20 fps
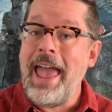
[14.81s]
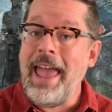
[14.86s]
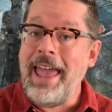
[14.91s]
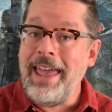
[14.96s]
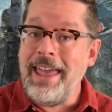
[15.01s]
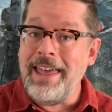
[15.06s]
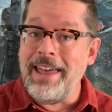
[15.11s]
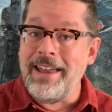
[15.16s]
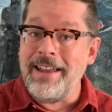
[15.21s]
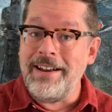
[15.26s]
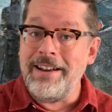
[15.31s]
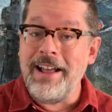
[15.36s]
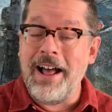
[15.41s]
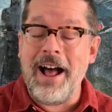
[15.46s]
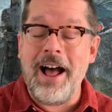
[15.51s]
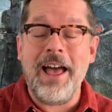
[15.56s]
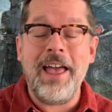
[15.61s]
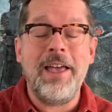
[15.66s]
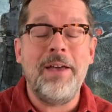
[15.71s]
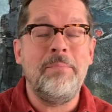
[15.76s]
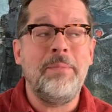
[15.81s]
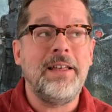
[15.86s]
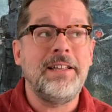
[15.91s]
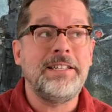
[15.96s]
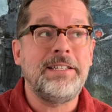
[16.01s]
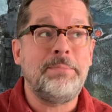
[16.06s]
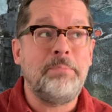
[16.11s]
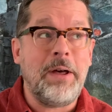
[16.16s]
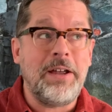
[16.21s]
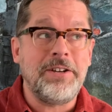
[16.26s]
And I am
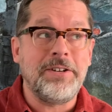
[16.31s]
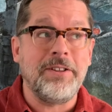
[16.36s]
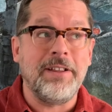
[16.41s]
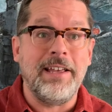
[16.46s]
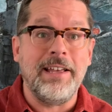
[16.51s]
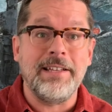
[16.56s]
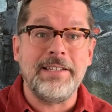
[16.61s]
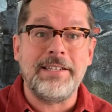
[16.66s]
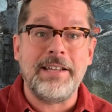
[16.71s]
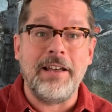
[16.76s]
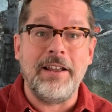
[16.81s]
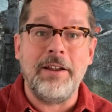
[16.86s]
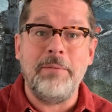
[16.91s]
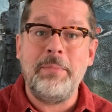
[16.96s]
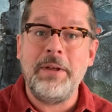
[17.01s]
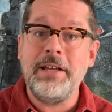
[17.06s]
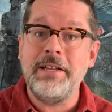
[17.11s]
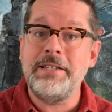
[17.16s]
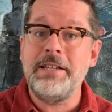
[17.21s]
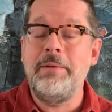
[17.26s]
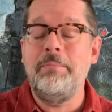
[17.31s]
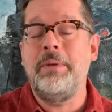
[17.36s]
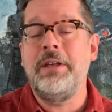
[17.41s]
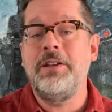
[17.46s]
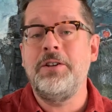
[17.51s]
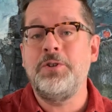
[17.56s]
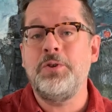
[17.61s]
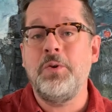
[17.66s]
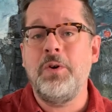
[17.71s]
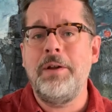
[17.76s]
especially excited because I'm
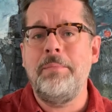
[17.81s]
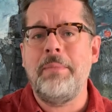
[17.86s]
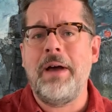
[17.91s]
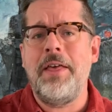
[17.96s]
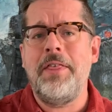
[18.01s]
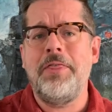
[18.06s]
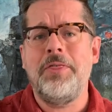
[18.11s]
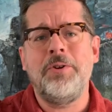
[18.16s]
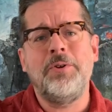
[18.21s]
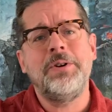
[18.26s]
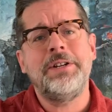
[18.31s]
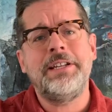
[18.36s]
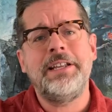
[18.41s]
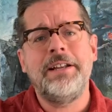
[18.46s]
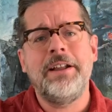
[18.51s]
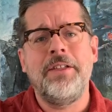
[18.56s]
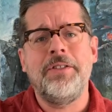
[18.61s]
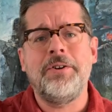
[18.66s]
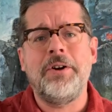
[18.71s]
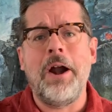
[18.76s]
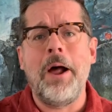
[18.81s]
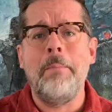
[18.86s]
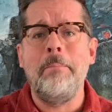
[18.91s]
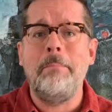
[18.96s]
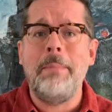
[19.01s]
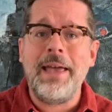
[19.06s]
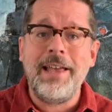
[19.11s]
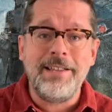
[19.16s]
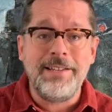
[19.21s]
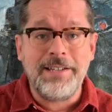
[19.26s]
being joined by 13 other
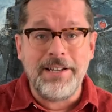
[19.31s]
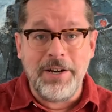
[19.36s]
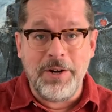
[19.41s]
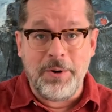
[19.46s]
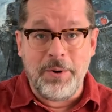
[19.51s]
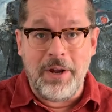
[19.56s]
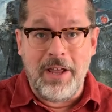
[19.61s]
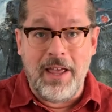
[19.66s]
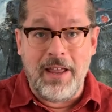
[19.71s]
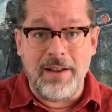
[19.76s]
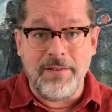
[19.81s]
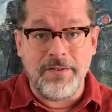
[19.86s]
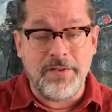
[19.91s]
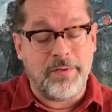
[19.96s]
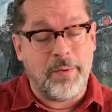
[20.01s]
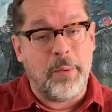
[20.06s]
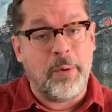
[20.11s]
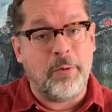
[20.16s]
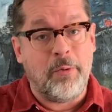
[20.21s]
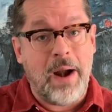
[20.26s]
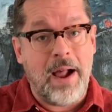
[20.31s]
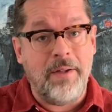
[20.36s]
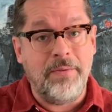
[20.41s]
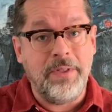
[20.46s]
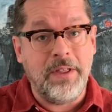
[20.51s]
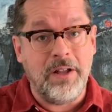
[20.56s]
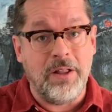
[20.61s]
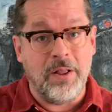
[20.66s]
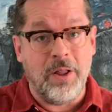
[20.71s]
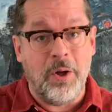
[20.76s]
amazing creatives from around
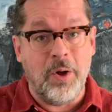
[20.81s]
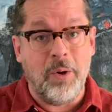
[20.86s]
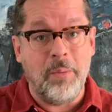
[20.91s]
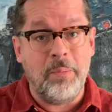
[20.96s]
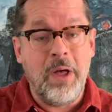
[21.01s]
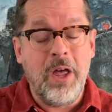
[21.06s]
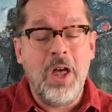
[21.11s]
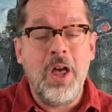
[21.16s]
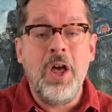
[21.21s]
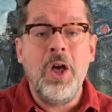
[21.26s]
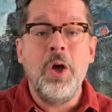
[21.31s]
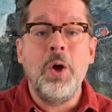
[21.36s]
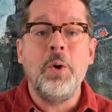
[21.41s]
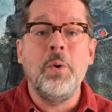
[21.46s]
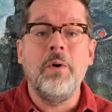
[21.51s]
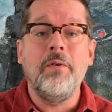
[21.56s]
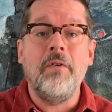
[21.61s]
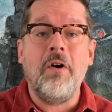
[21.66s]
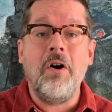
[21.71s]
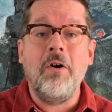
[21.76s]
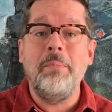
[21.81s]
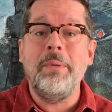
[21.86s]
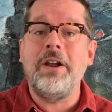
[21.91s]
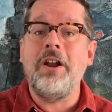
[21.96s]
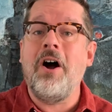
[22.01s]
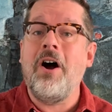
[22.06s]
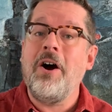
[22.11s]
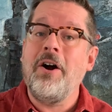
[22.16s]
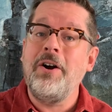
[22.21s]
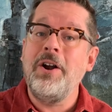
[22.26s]
the globe who have all been
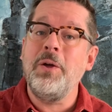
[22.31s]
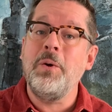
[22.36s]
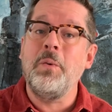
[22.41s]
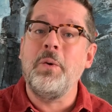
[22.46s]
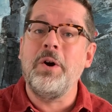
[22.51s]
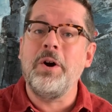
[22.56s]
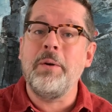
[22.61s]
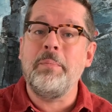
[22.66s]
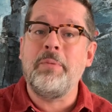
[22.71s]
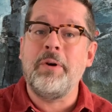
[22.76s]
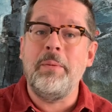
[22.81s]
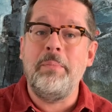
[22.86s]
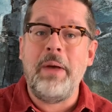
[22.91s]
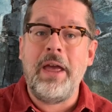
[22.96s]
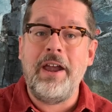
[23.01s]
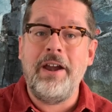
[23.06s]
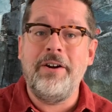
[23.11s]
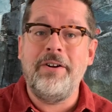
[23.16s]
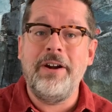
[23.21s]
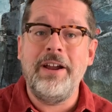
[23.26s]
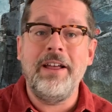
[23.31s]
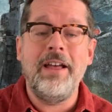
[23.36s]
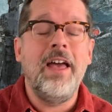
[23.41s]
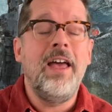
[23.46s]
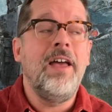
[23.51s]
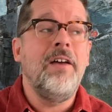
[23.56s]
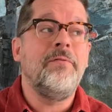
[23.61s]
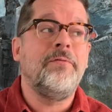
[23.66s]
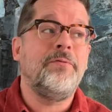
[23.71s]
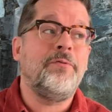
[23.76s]
hard at work preparing
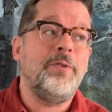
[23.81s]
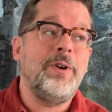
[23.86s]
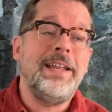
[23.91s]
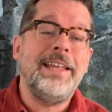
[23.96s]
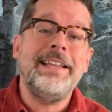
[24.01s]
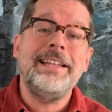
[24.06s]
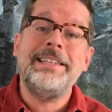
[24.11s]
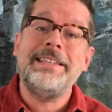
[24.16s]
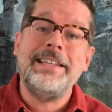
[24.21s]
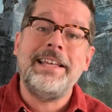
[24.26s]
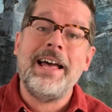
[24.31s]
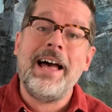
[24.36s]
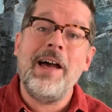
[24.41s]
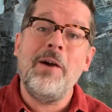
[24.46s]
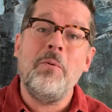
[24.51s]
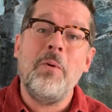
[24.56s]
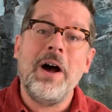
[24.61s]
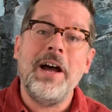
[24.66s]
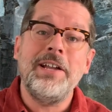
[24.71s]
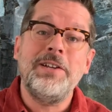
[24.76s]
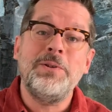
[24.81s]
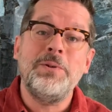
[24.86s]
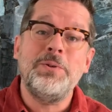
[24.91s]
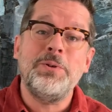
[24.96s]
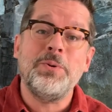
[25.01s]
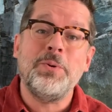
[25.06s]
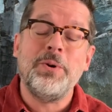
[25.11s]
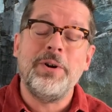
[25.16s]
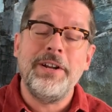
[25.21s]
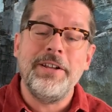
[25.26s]
free DIY
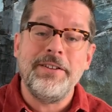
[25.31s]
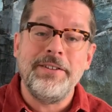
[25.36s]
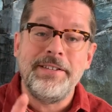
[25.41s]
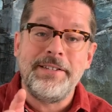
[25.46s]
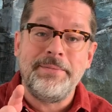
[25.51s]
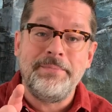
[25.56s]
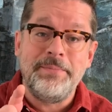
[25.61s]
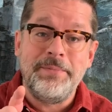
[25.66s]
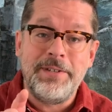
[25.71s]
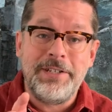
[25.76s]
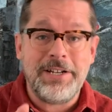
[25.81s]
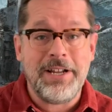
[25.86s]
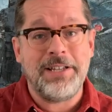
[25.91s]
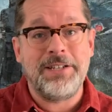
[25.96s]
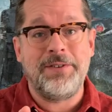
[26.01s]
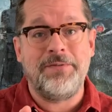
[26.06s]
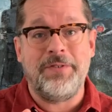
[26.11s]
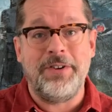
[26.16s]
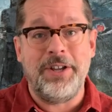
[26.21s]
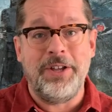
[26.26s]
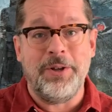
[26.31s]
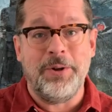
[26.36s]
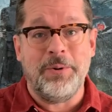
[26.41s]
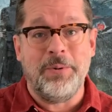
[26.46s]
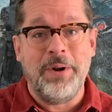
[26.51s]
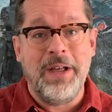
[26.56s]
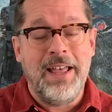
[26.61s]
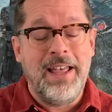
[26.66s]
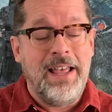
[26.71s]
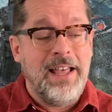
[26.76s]
tutorials, just for you.
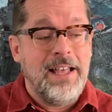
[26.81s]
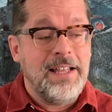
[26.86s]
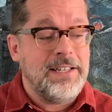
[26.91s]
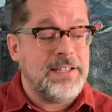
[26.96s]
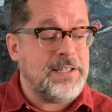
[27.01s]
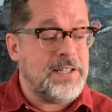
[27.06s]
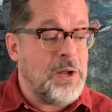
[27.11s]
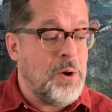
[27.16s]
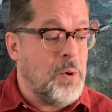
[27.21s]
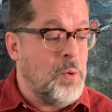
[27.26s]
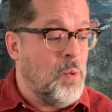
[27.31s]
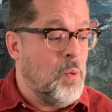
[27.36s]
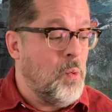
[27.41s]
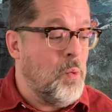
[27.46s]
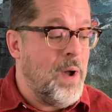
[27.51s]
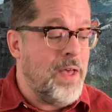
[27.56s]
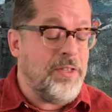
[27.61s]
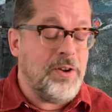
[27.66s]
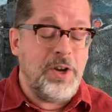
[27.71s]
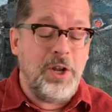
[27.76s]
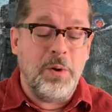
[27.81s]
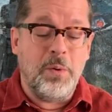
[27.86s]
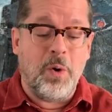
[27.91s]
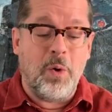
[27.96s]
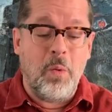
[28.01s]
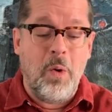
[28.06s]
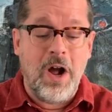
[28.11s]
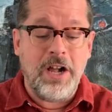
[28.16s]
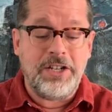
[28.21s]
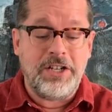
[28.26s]
So whether you are
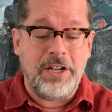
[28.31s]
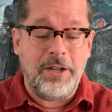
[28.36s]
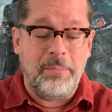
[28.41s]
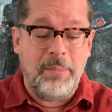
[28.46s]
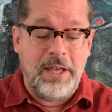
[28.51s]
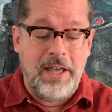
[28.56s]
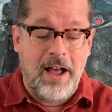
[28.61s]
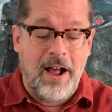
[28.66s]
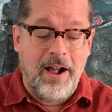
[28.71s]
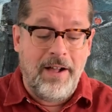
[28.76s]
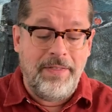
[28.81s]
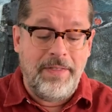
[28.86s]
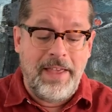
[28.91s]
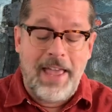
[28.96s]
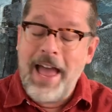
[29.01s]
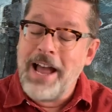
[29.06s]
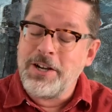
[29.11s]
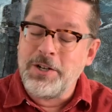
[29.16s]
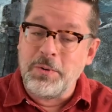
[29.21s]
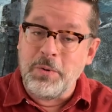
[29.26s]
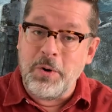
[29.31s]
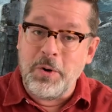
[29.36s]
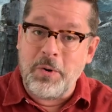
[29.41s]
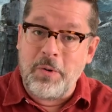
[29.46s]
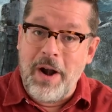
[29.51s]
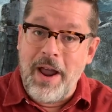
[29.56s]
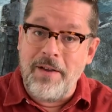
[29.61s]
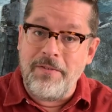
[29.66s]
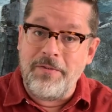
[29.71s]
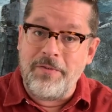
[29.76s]
watching me on the actual
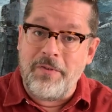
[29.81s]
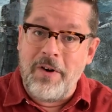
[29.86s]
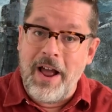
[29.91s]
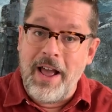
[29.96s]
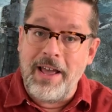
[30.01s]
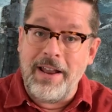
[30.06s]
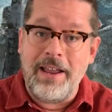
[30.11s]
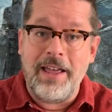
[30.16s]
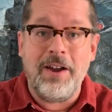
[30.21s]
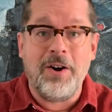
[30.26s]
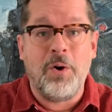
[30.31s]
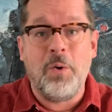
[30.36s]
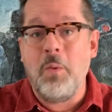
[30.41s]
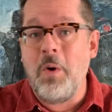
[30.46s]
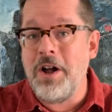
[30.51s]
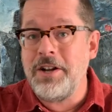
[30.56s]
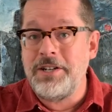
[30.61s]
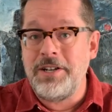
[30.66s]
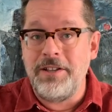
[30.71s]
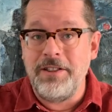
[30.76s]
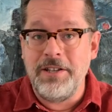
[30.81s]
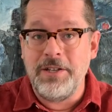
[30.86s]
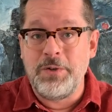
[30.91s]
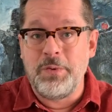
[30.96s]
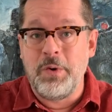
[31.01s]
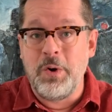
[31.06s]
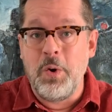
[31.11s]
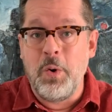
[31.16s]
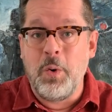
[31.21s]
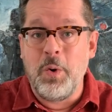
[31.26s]
Craft Friday or watching this
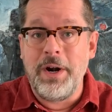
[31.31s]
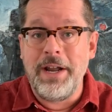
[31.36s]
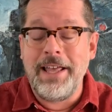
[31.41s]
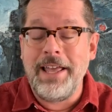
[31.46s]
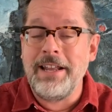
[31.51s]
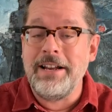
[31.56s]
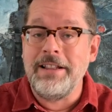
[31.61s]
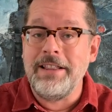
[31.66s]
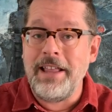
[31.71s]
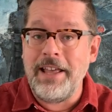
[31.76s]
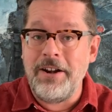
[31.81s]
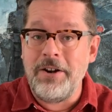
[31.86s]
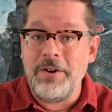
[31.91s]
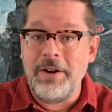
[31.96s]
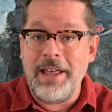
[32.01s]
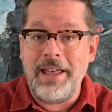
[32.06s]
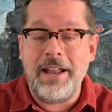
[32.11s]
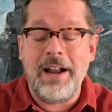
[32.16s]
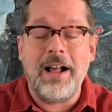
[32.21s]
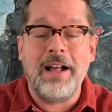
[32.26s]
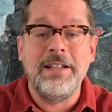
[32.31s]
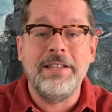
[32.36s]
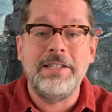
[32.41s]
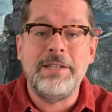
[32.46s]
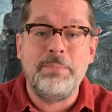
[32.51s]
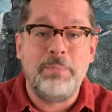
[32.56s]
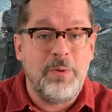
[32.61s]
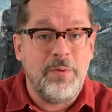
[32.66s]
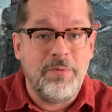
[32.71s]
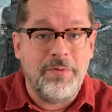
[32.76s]
recording at a later date on
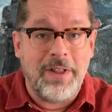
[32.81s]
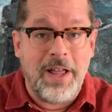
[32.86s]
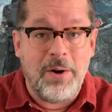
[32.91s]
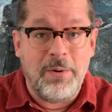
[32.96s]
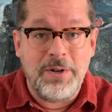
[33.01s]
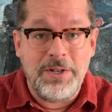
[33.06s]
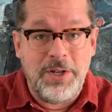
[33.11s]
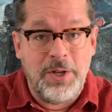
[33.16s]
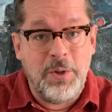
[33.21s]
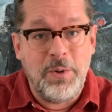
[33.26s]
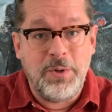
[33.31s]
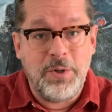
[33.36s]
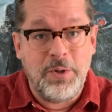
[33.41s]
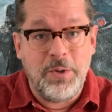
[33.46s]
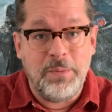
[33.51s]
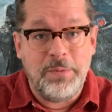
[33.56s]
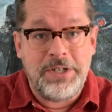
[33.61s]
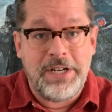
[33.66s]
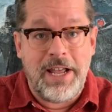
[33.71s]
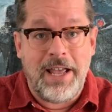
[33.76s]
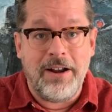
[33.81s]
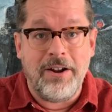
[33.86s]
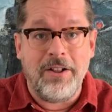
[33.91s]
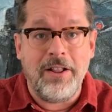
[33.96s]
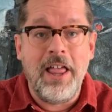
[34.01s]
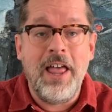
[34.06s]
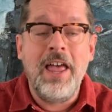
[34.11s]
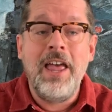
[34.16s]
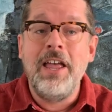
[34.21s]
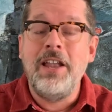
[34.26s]
Spoonflower's YouTube
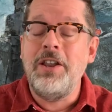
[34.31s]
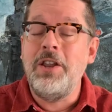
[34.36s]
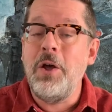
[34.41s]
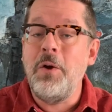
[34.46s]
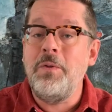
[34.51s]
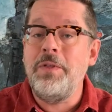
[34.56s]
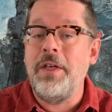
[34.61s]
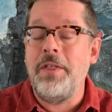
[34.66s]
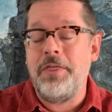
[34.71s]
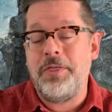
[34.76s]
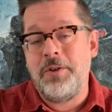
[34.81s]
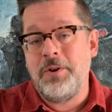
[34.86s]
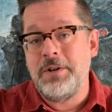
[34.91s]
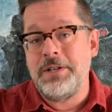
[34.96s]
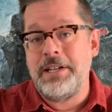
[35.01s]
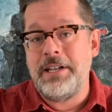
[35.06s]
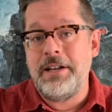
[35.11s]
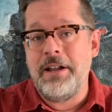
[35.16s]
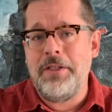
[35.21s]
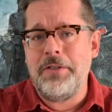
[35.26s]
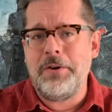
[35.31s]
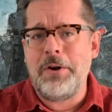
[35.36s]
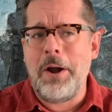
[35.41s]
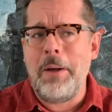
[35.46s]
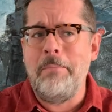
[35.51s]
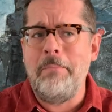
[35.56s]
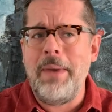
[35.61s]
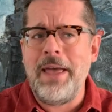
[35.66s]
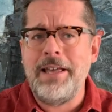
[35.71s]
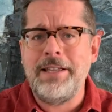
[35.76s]
channel, know that 13 other
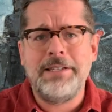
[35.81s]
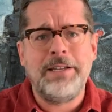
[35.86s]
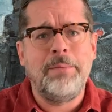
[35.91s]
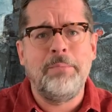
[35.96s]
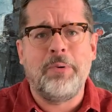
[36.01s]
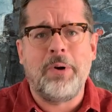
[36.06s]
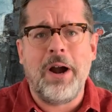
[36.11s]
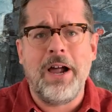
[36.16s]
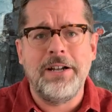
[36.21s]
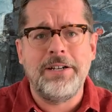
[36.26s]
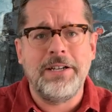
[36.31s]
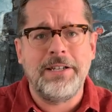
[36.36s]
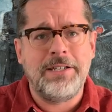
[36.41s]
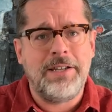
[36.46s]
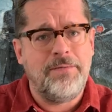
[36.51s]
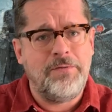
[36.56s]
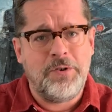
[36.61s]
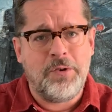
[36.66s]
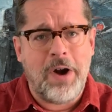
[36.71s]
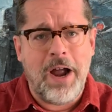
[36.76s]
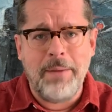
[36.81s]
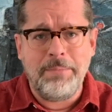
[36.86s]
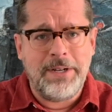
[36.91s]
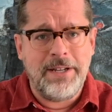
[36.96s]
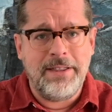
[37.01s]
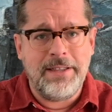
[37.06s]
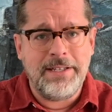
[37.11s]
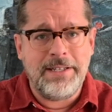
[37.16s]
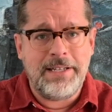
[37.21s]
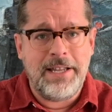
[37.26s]
amazing projects have dropped
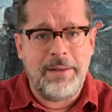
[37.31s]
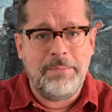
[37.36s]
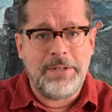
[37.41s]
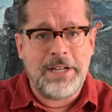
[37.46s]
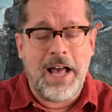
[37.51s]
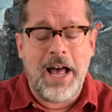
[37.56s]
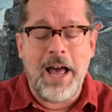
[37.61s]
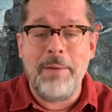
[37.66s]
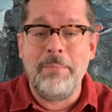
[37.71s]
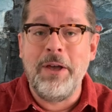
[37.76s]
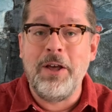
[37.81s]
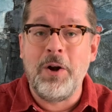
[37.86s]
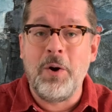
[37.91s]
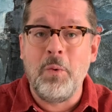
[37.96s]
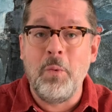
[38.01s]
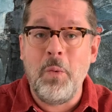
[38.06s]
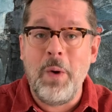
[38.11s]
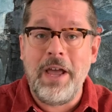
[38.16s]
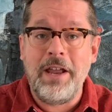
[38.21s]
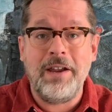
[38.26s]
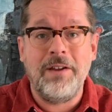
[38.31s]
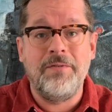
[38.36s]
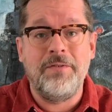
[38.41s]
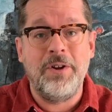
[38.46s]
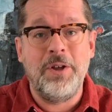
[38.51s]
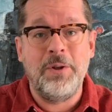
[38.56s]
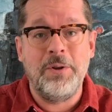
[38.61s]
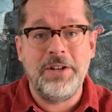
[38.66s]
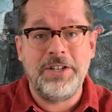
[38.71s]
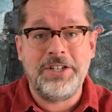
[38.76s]
at the same time and are waiting for
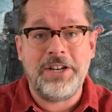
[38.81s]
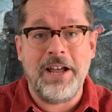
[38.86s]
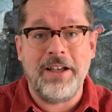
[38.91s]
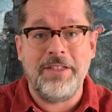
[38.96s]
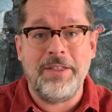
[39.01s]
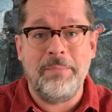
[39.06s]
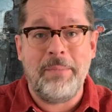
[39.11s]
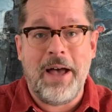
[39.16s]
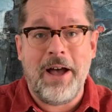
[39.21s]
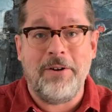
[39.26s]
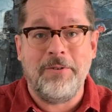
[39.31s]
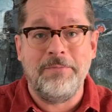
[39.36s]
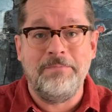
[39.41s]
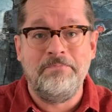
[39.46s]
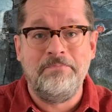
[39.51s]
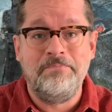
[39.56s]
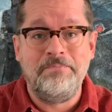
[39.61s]
you to check them out.